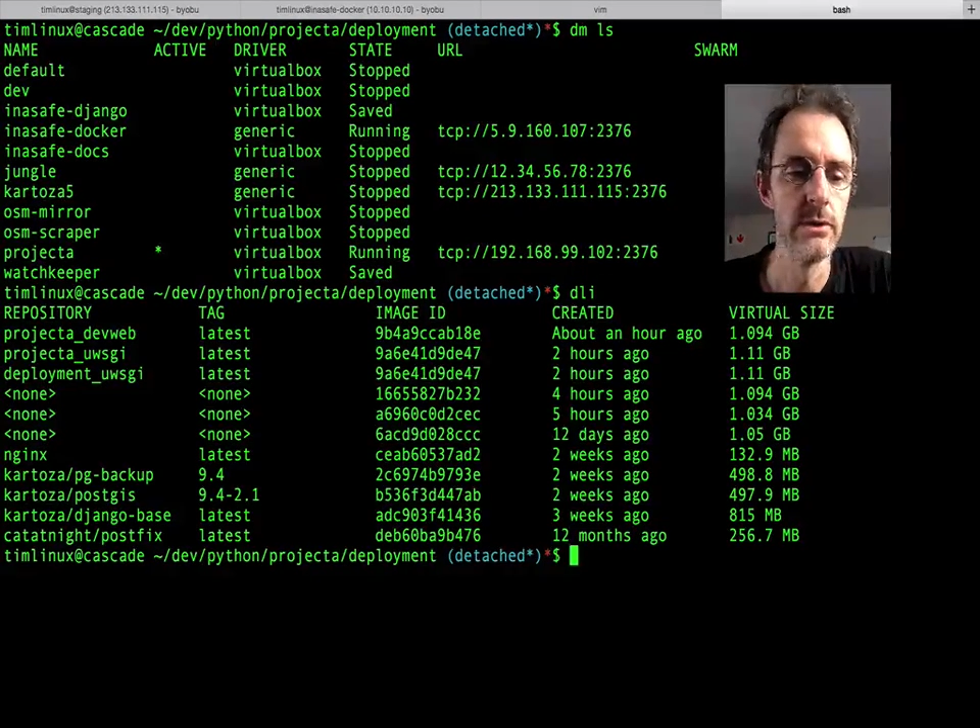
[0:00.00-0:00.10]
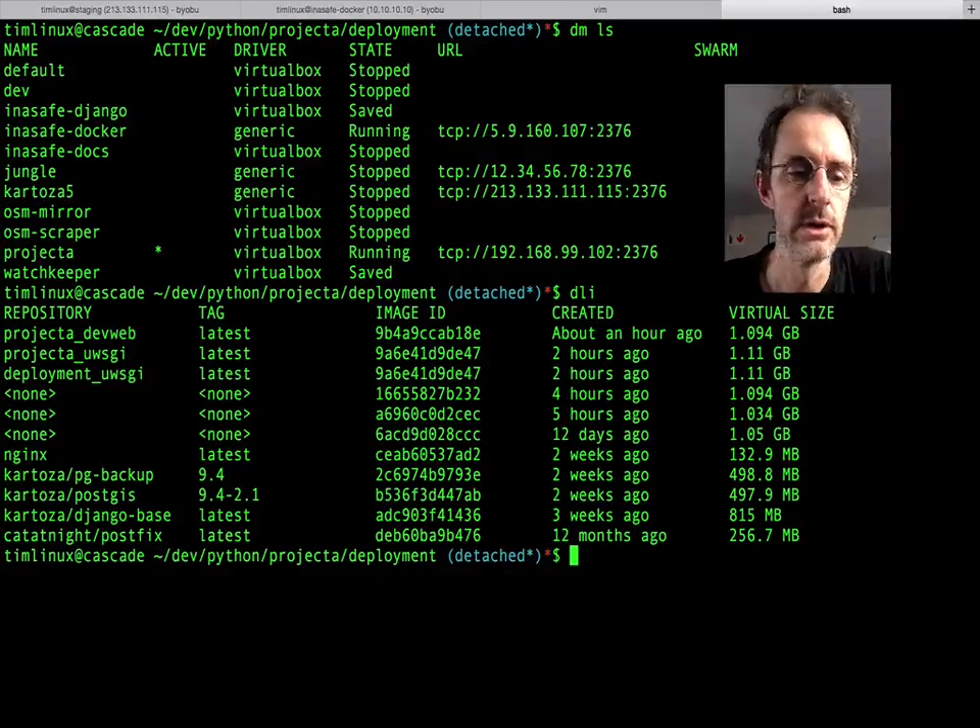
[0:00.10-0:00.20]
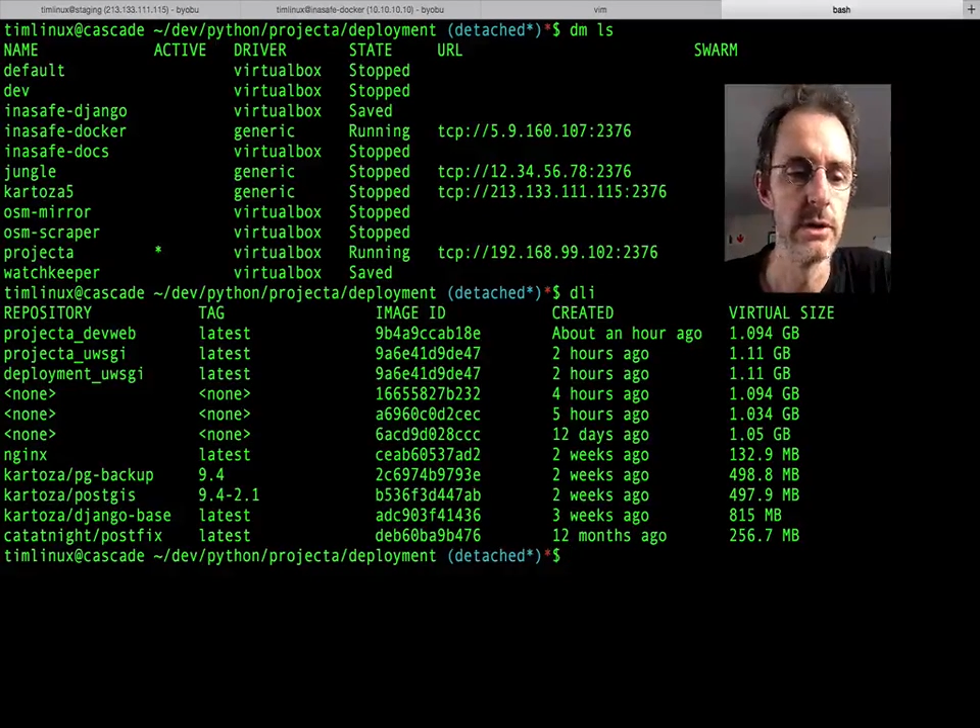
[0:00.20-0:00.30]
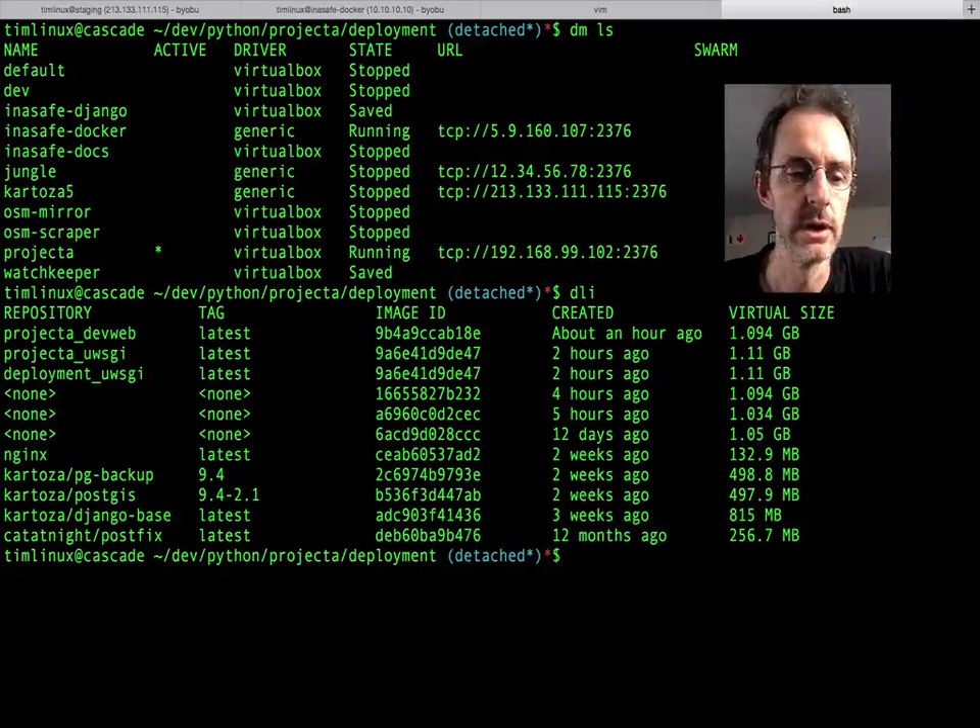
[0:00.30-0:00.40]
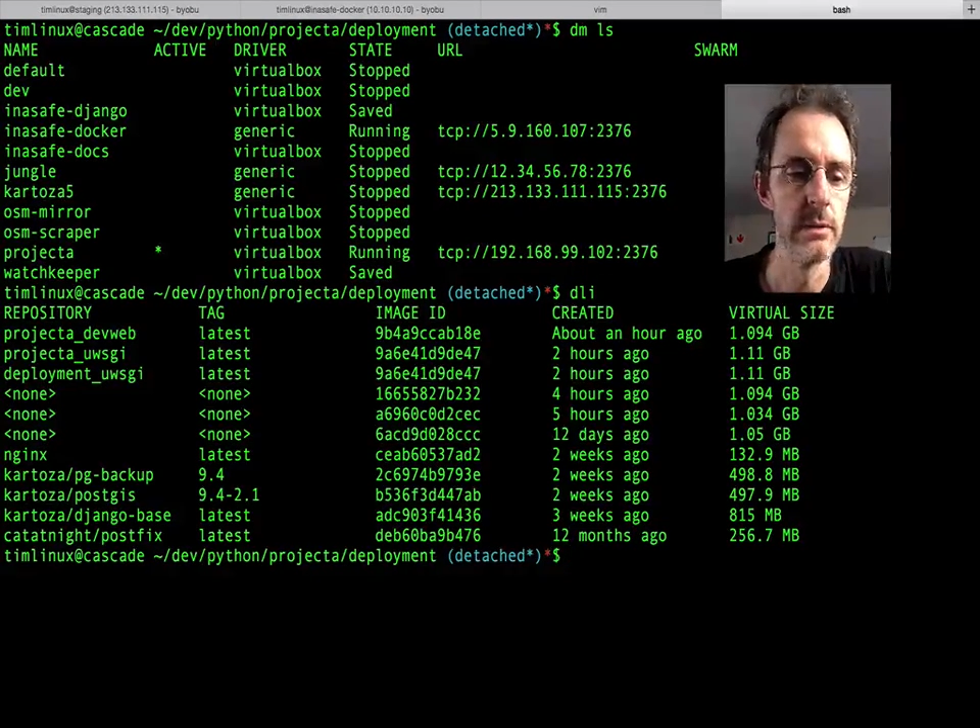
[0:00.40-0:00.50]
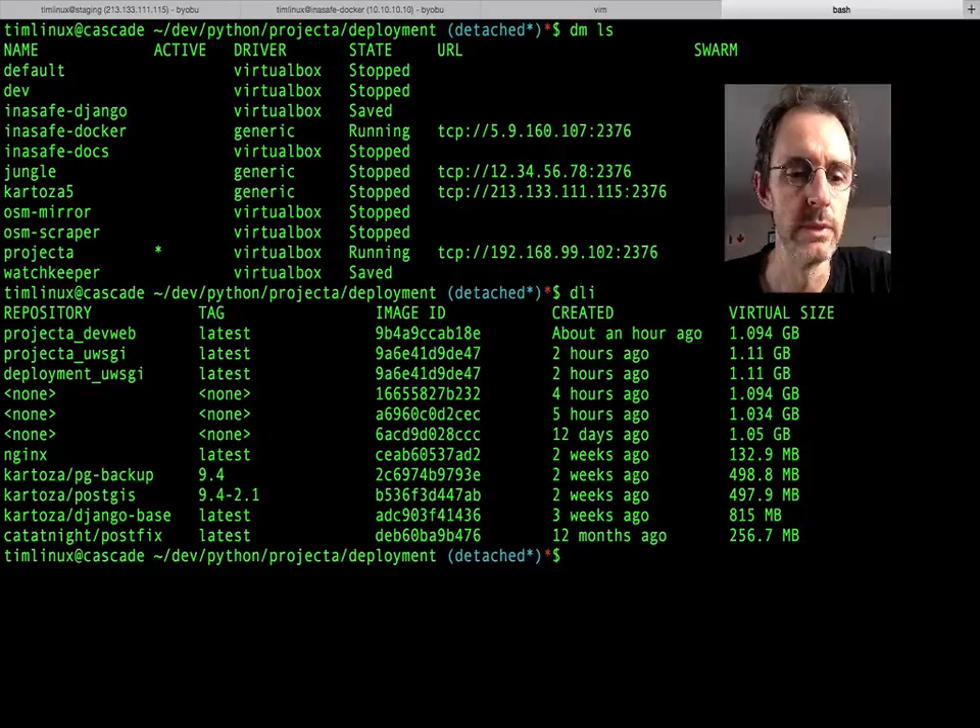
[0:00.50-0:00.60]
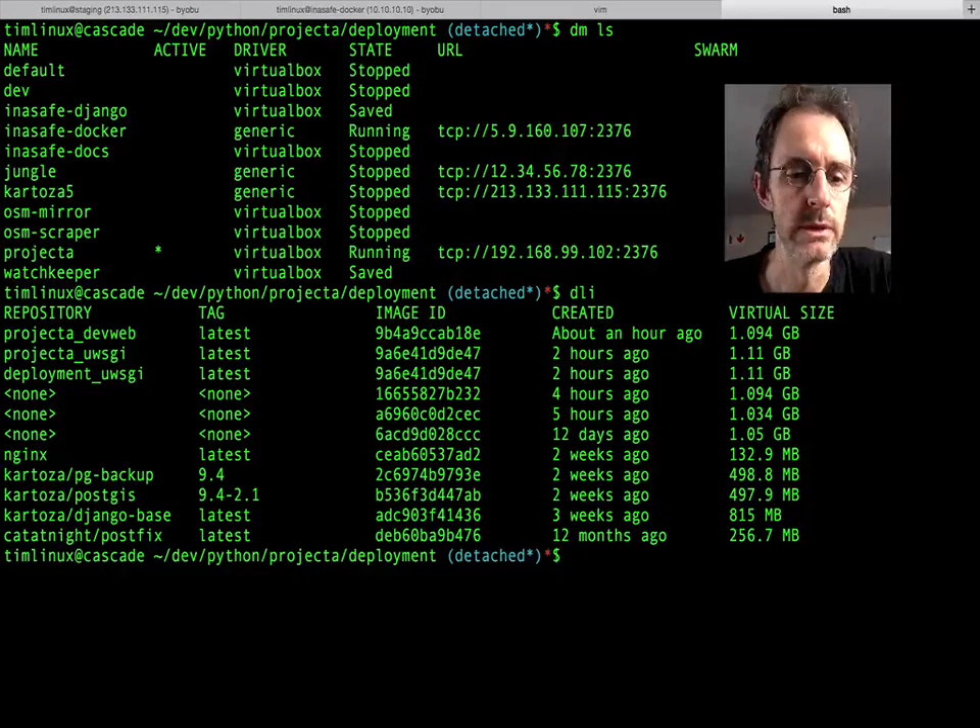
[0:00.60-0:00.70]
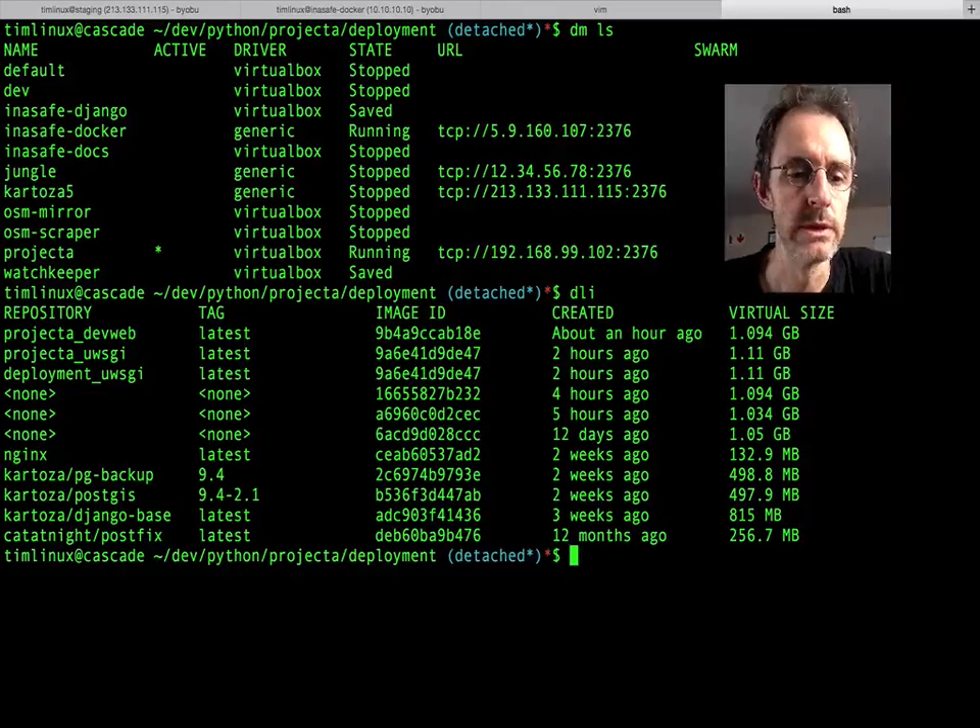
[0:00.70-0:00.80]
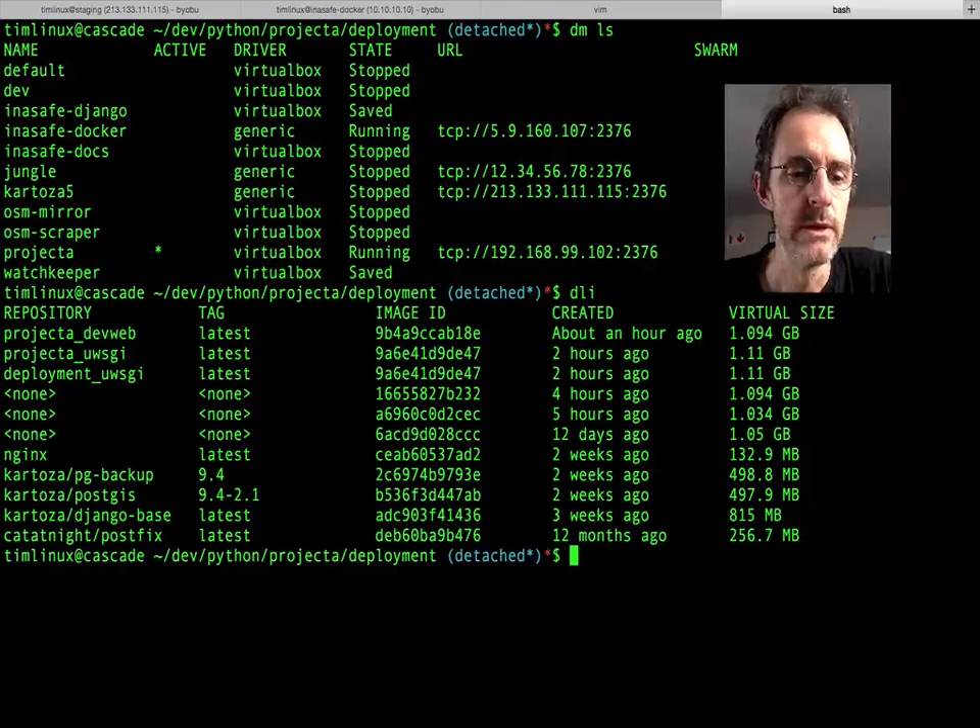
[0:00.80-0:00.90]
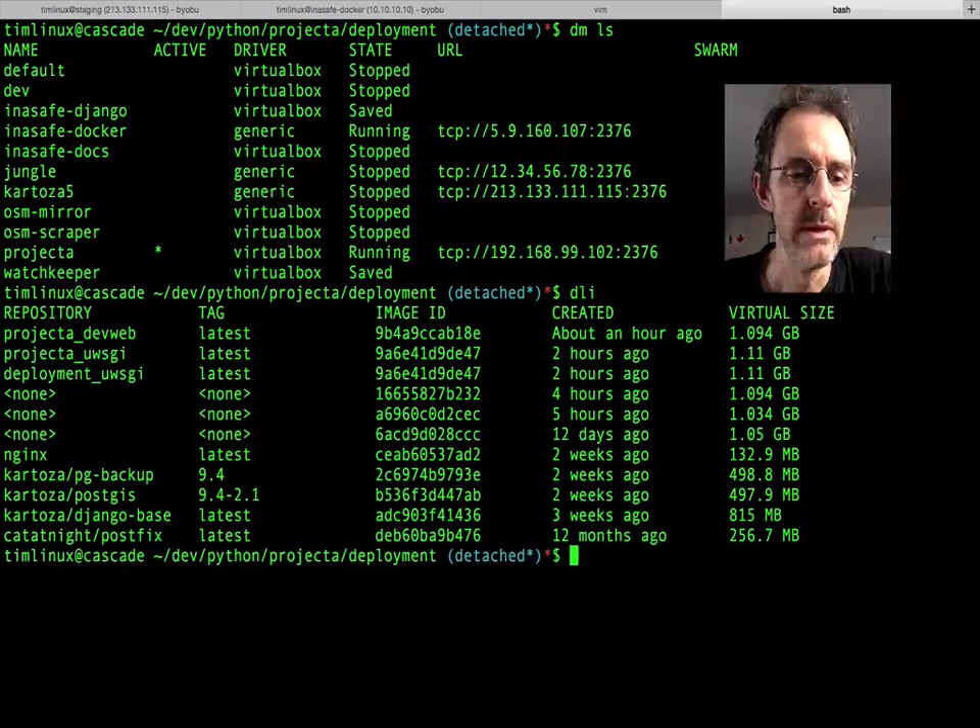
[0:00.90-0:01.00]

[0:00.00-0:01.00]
already got that built.